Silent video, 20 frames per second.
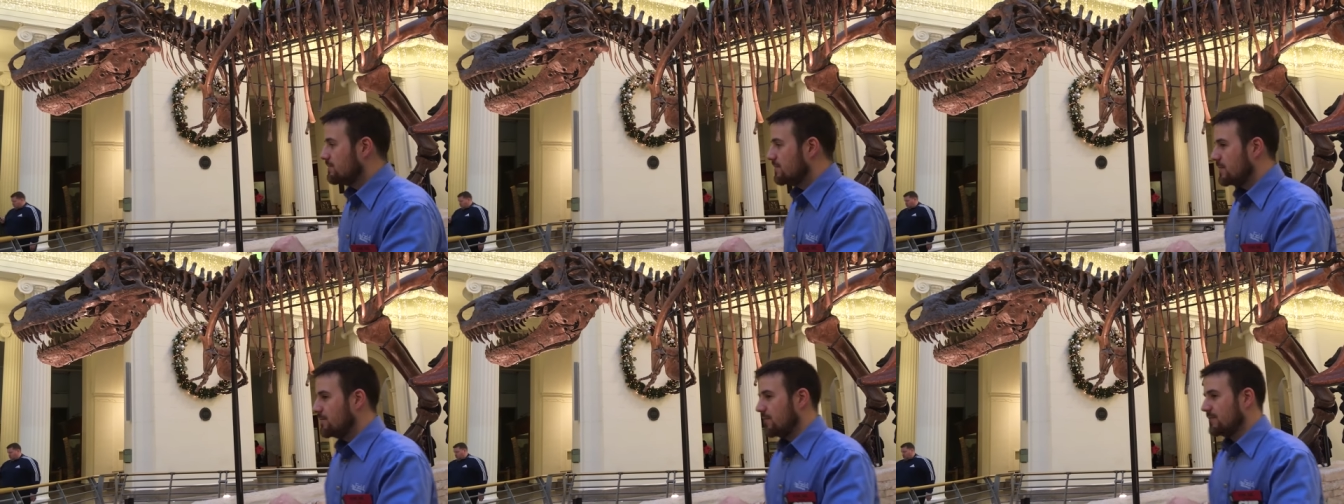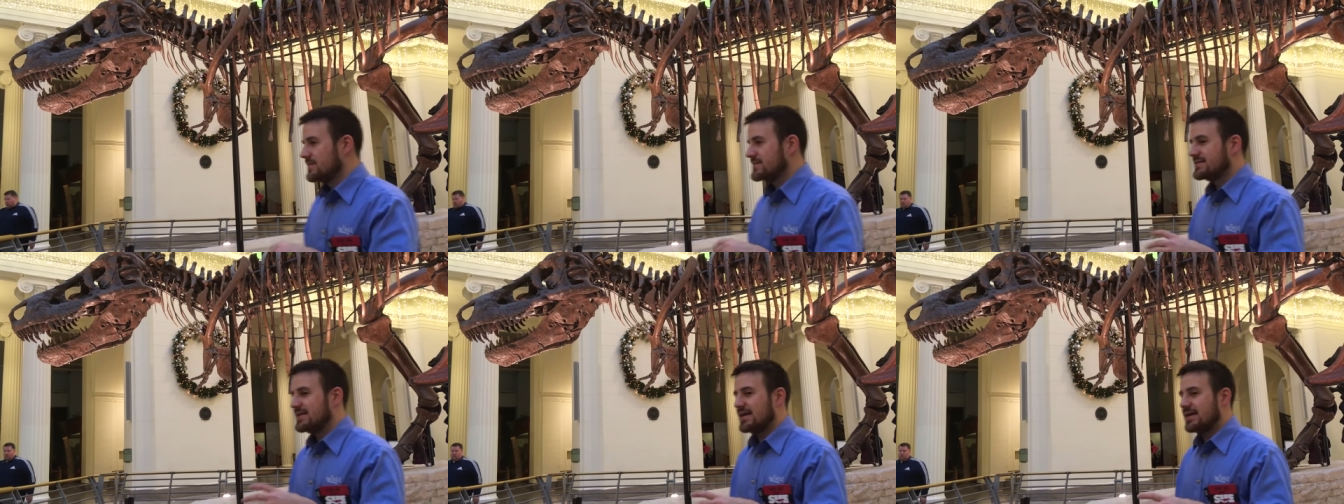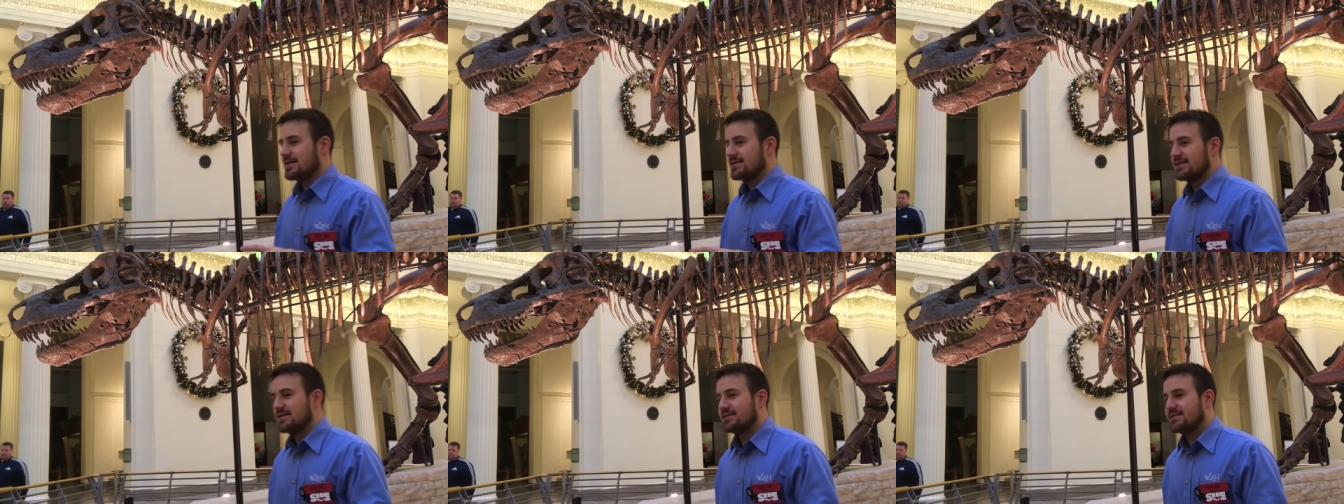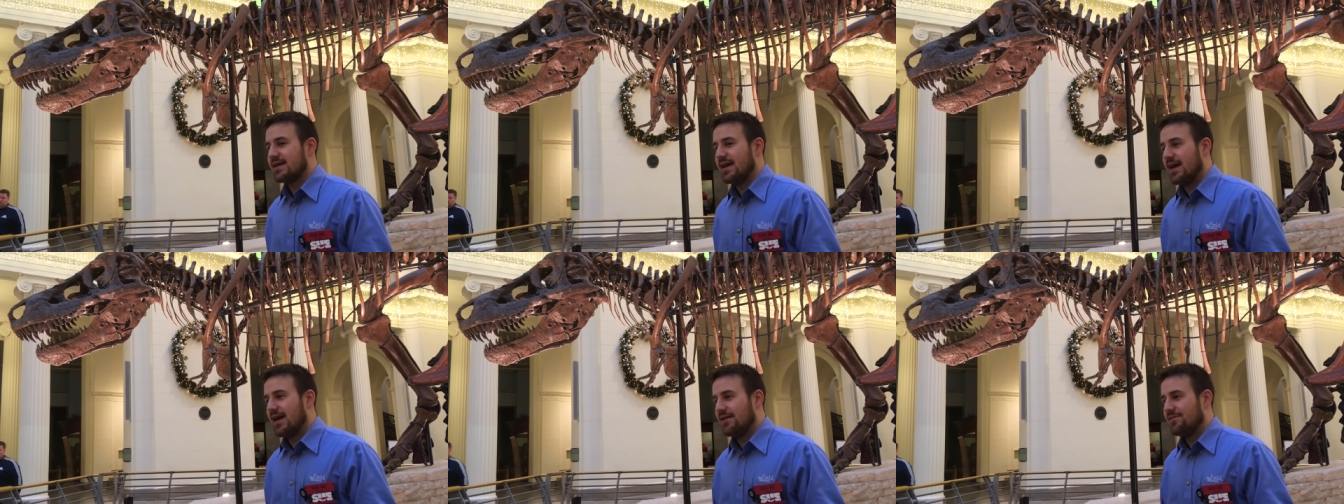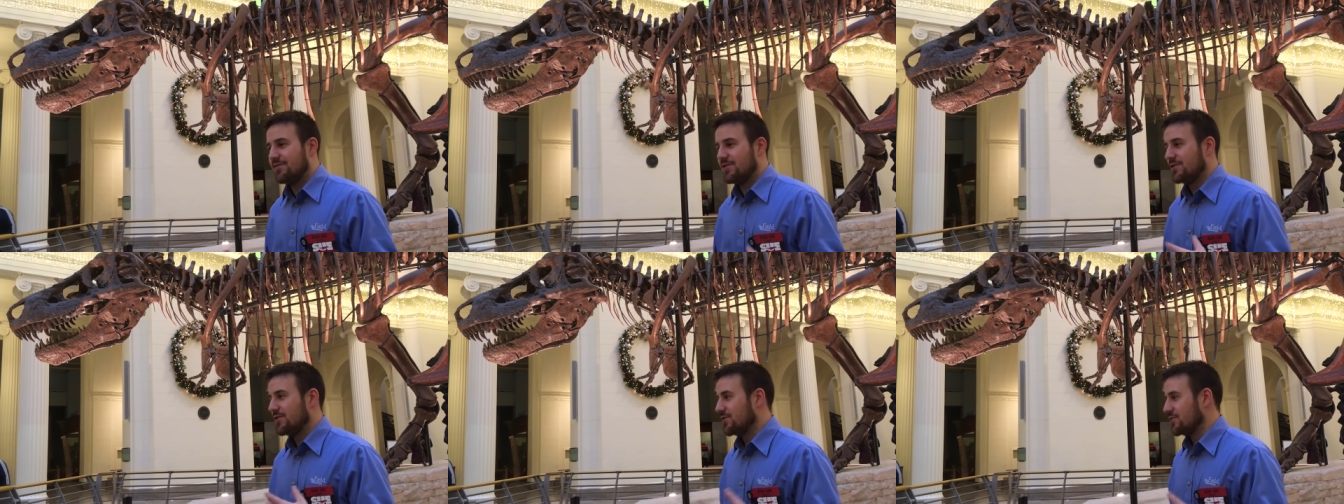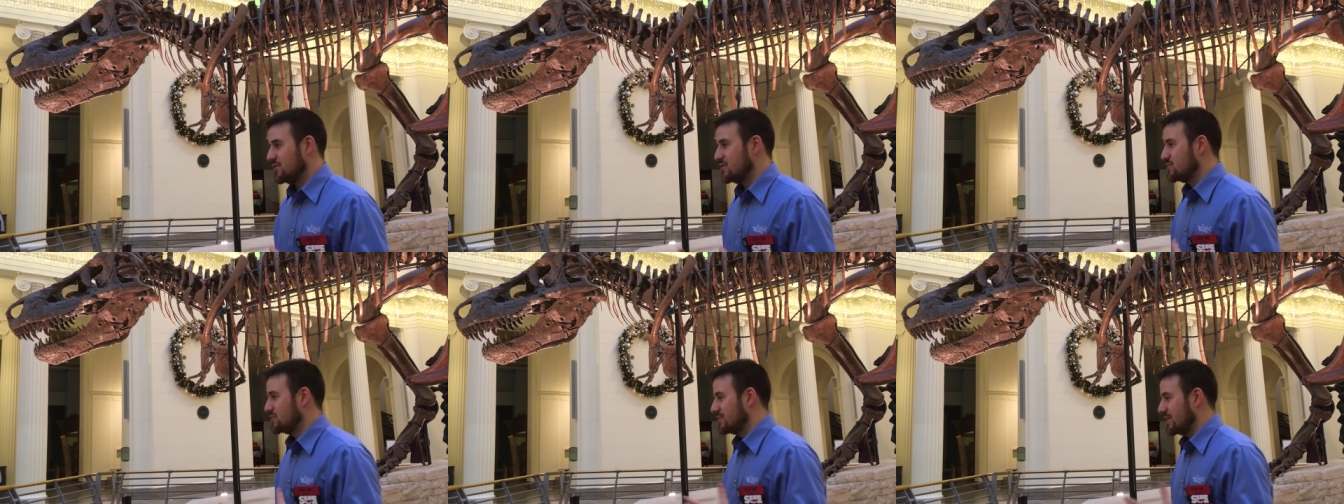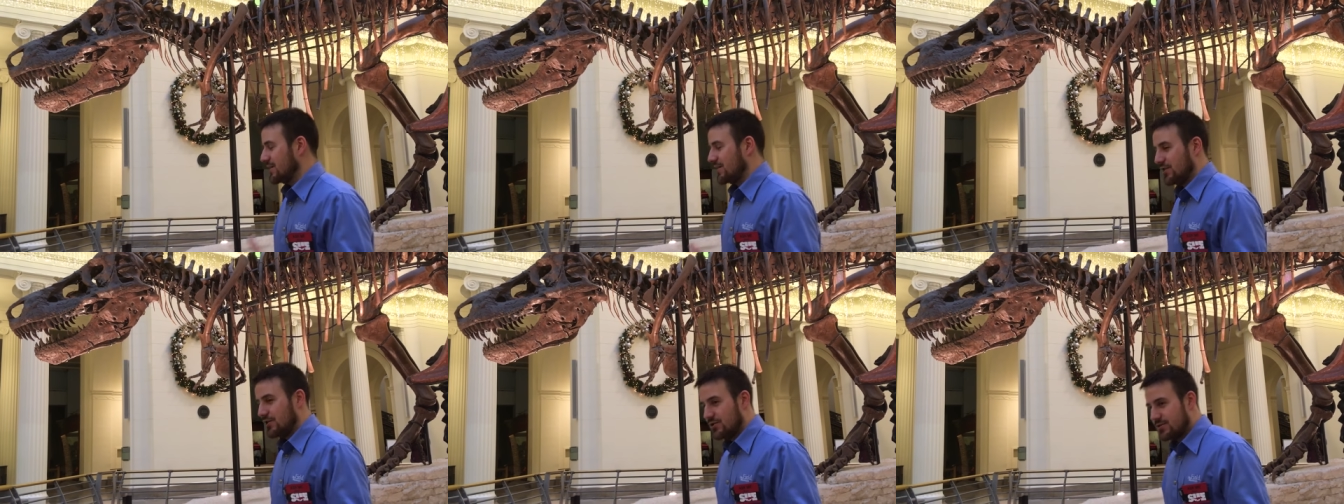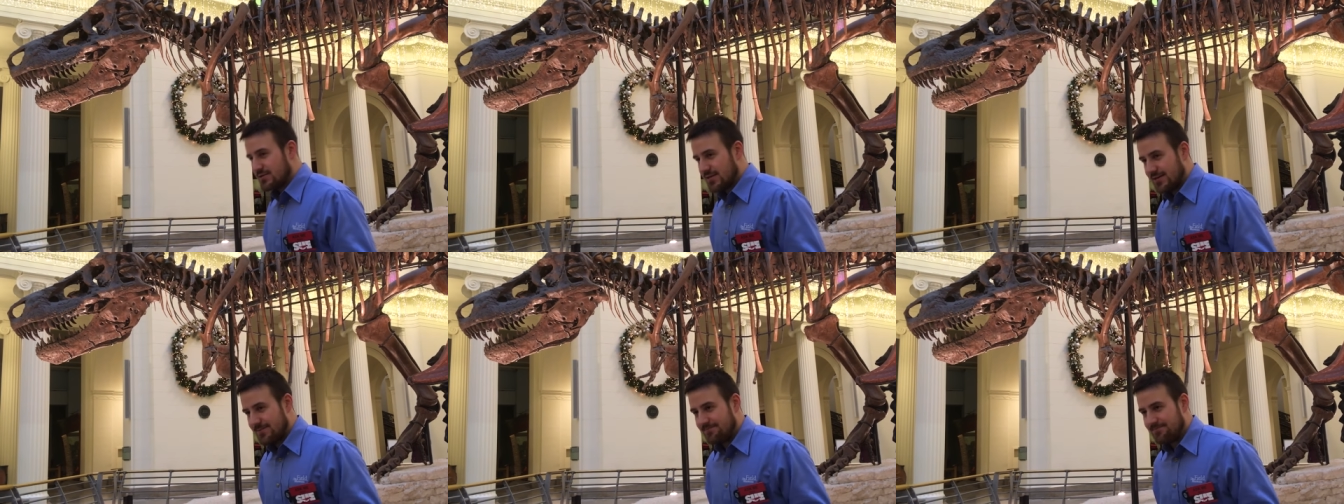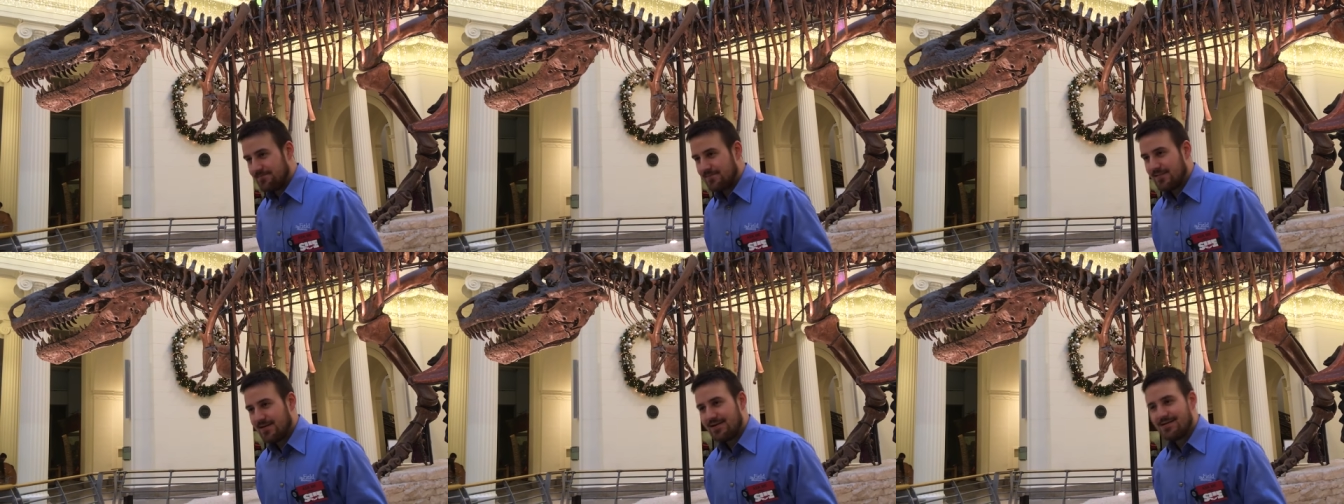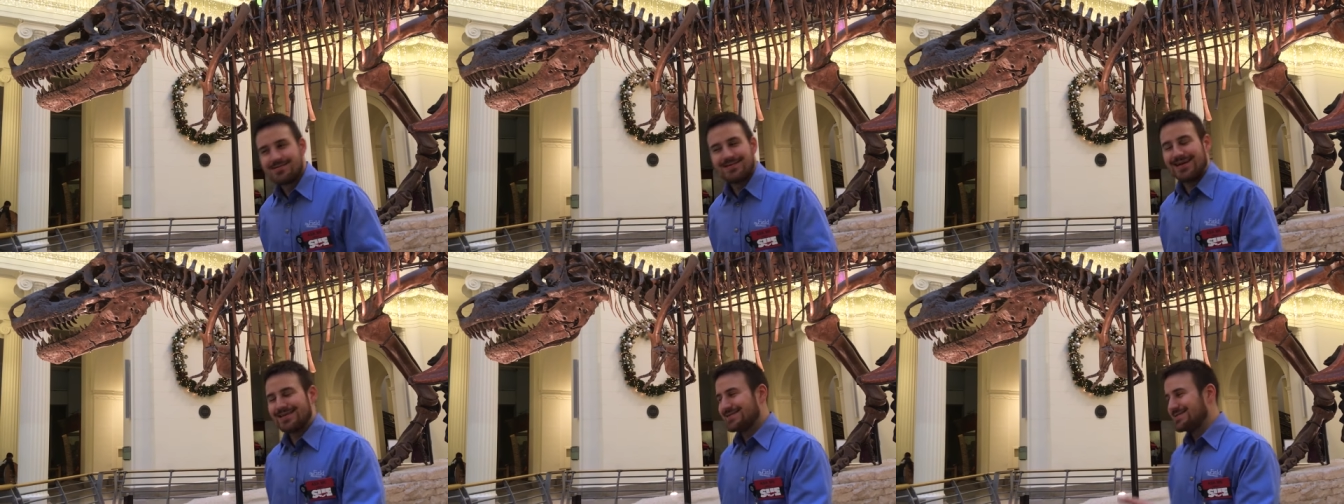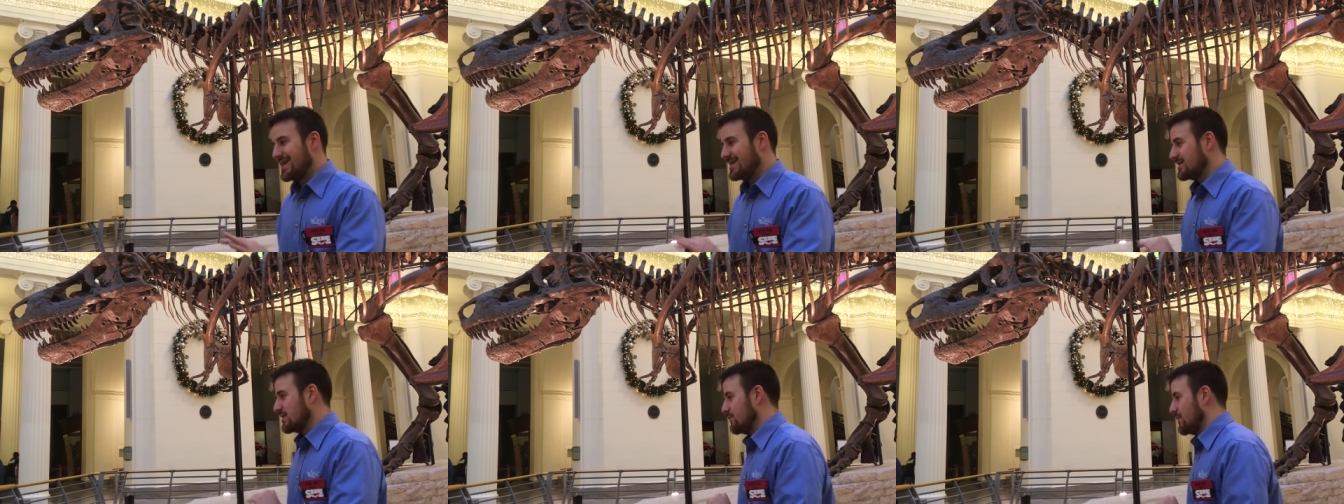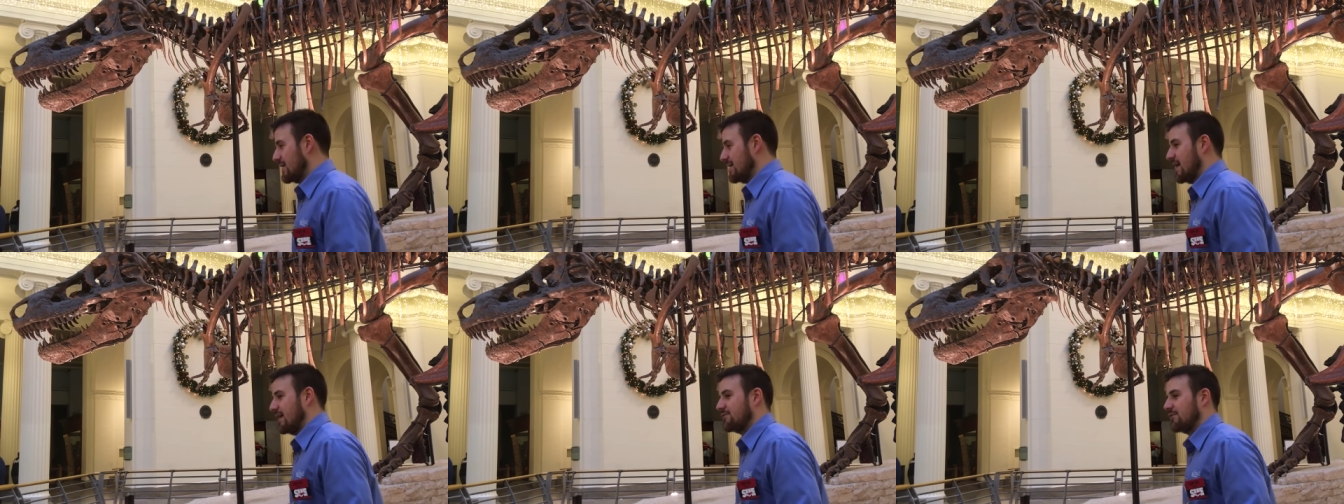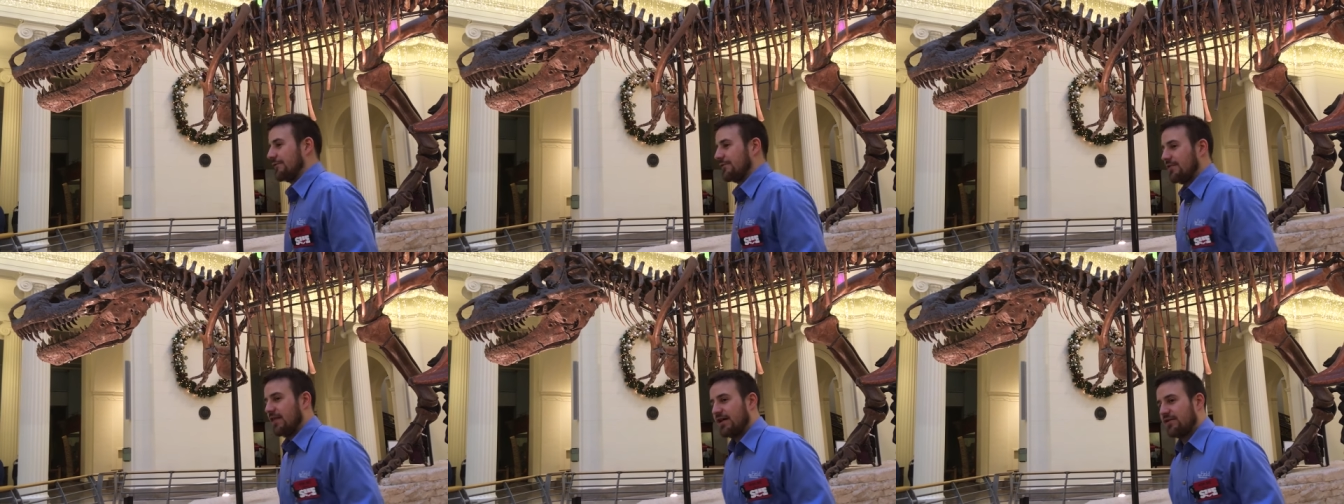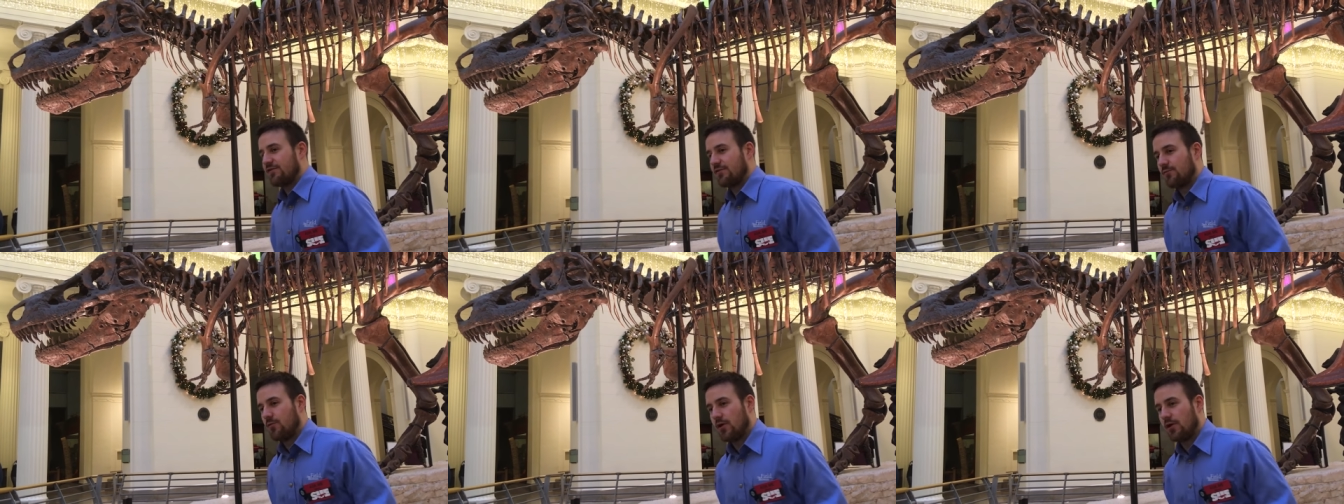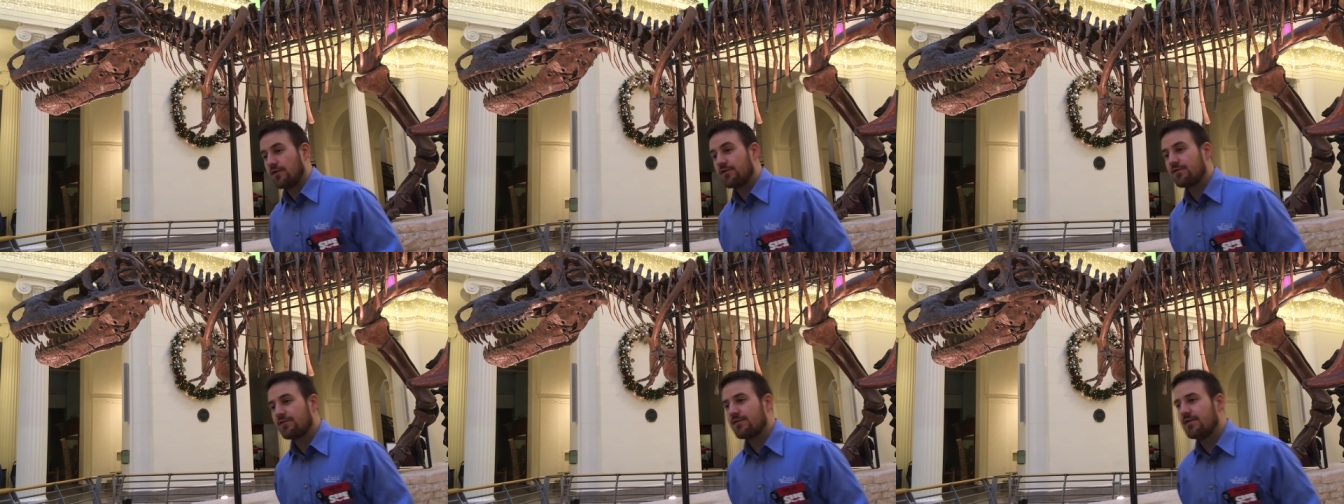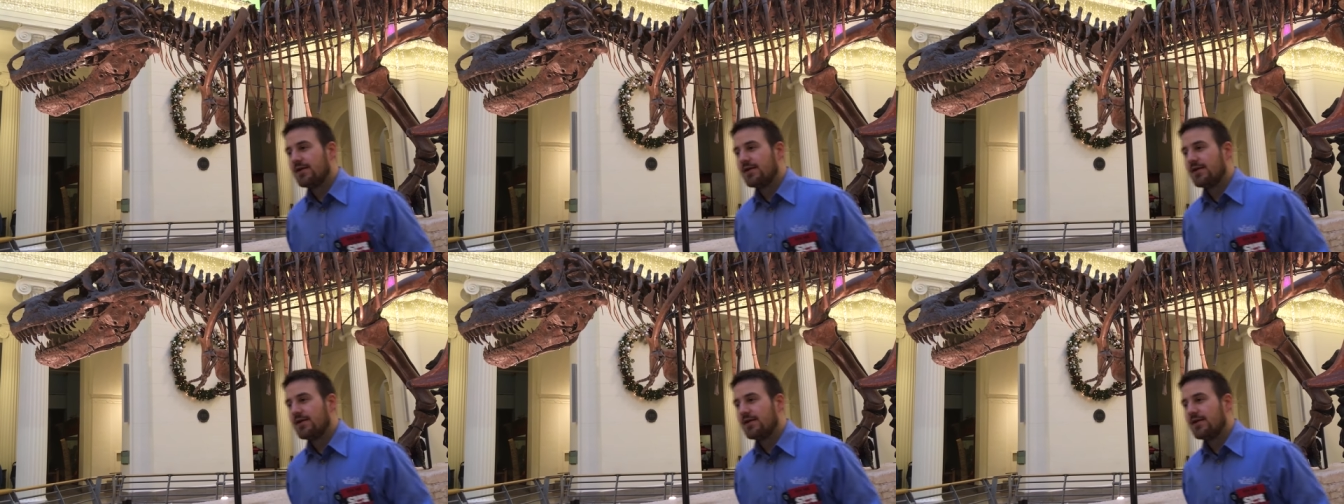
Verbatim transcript: People mistakenly say if you don't use it, you lose it. That's not the way natural selection works.